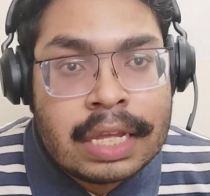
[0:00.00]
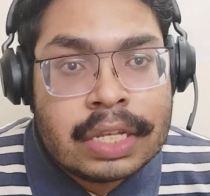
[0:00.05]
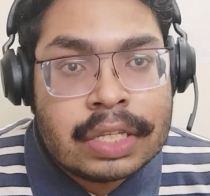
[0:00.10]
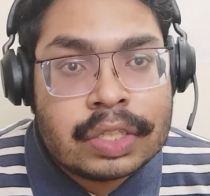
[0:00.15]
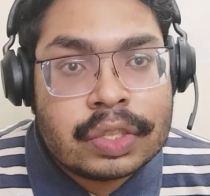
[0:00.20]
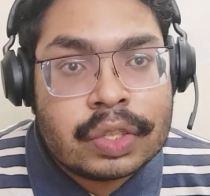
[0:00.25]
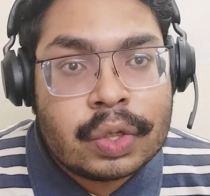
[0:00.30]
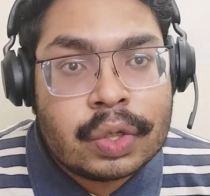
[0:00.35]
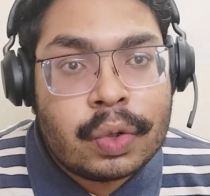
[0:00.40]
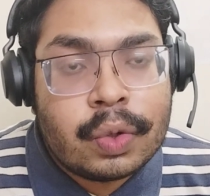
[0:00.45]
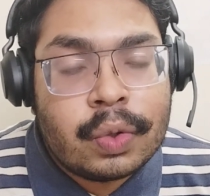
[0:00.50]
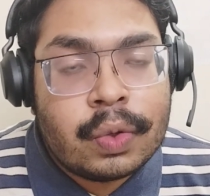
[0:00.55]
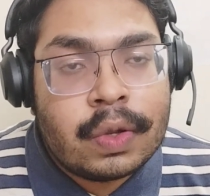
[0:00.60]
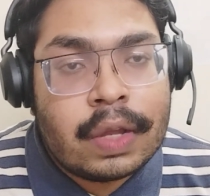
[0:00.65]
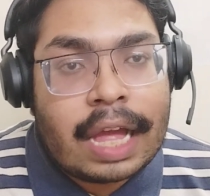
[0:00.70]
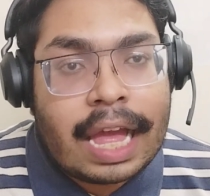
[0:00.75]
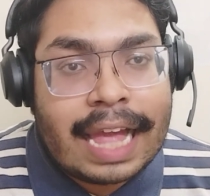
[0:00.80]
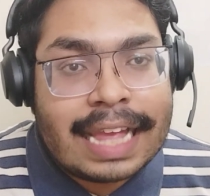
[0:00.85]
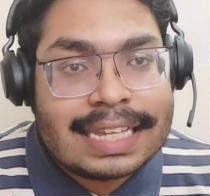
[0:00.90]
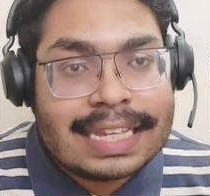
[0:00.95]
So
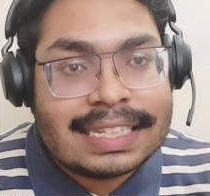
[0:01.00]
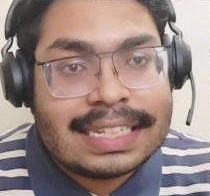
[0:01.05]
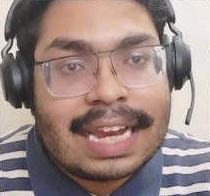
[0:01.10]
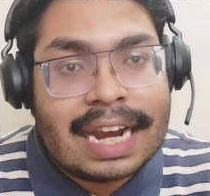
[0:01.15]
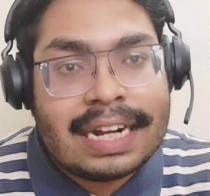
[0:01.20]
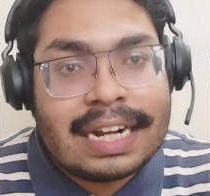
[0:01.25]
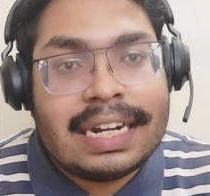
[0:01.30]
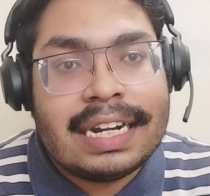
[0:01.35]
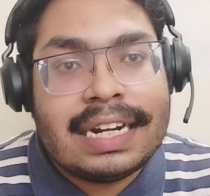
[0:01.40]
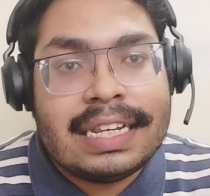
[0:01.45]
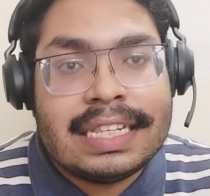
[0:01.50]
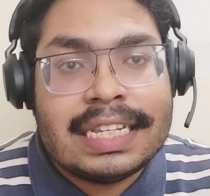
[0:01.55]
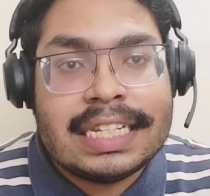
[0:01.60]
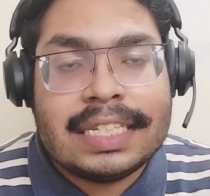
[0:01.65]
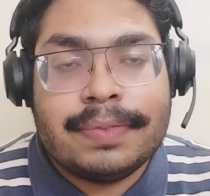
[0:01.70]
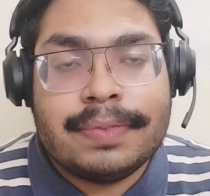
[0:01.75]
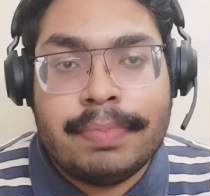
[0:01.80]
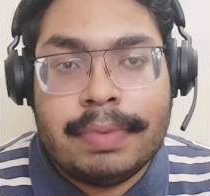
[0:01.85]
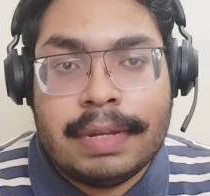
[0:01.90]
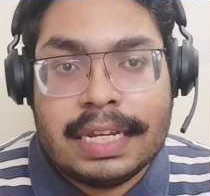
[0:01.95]
I started
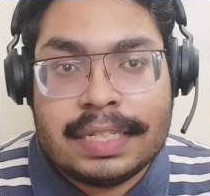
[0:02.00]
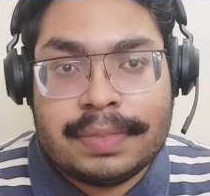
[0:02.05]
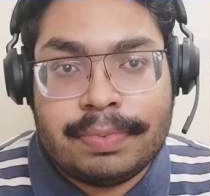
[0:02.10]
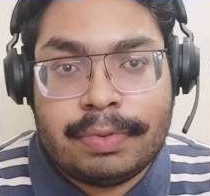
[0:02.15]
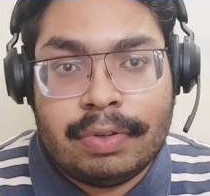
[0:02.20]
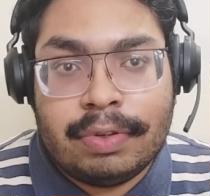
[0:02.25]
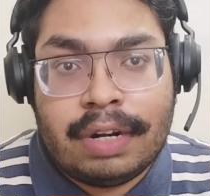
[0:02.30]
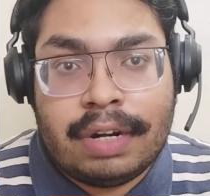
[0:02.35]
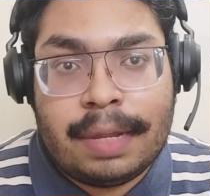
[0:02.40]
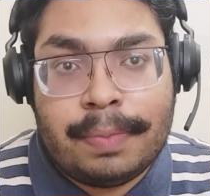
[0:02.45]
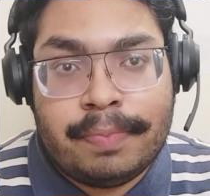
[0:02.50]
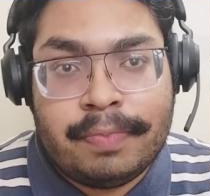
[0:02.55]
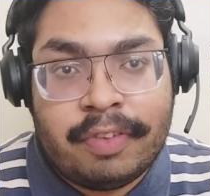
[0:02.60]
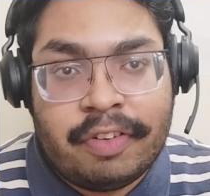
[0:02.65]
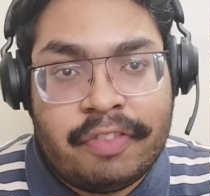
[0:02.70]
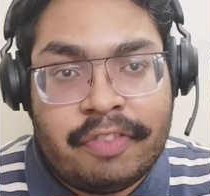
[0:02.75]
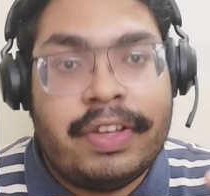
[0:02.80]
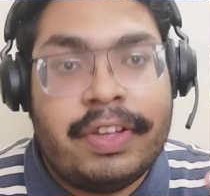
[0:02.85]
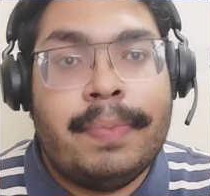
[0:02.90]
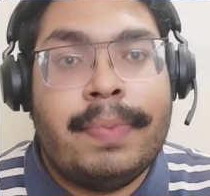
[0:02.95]
this BS program
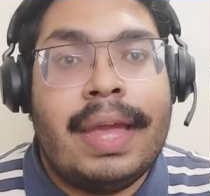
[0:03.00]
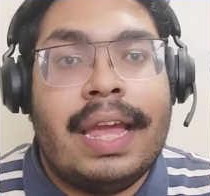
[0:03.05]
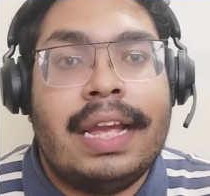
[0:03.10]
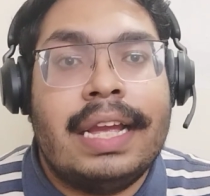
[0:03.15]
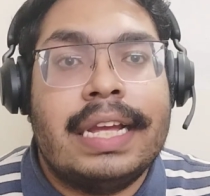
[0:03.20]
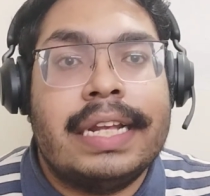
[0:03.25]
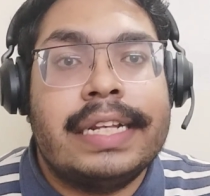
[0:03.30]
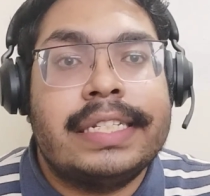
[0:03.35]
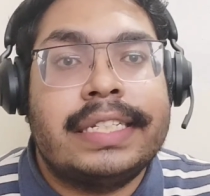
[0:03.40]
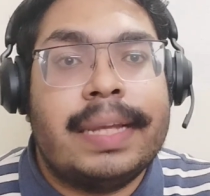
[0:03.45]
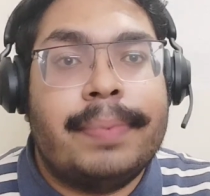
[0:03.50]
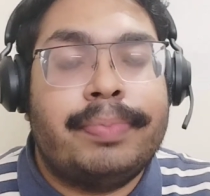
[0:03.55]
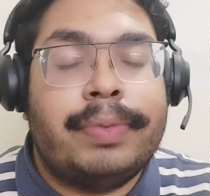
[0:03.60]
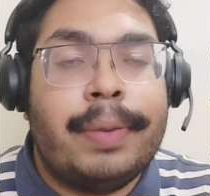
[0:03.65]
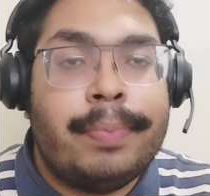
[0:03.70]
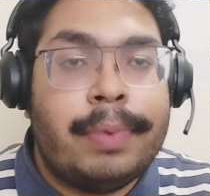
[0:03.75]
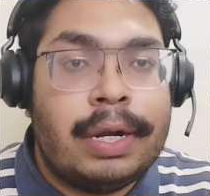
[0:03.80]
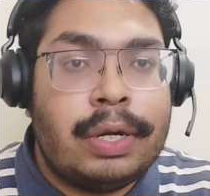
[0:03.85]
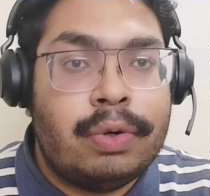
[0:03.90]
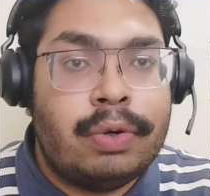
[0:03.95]
way back in
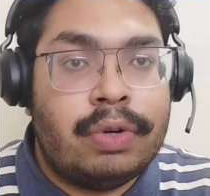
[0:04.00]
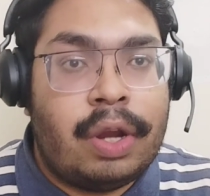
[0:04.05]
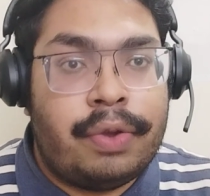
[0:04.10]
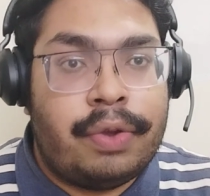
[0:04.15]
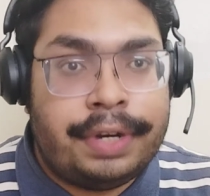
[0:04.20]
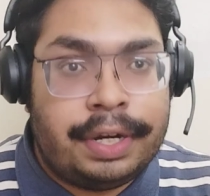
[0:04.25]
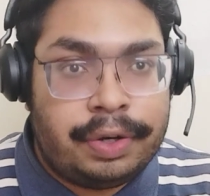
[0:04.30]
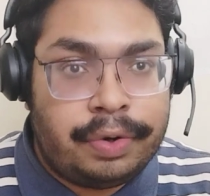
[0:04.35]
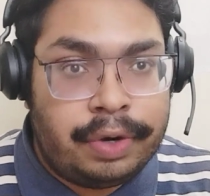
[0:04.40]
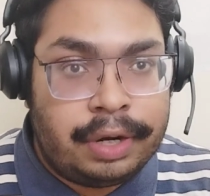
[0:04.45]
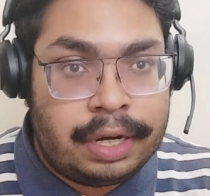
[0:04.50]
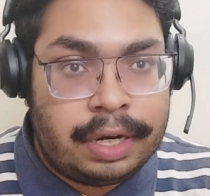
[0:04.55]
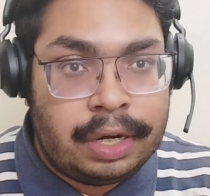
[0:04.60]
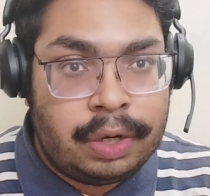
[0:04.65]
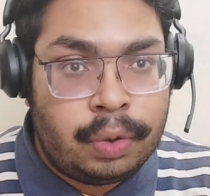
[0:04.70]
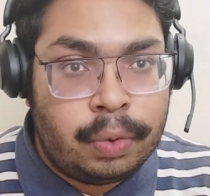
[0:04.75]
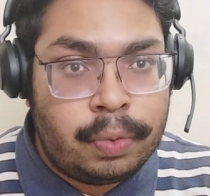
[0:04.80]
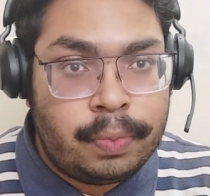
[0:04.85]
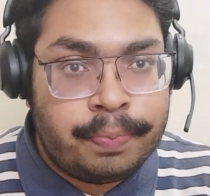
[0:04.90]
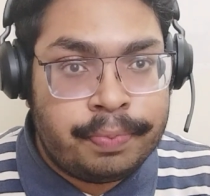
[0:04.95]
September
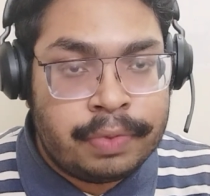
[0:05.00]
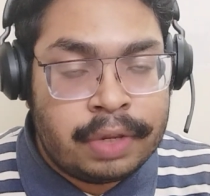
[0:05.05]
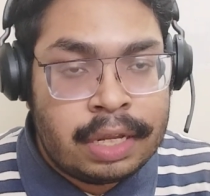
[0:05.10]
2022.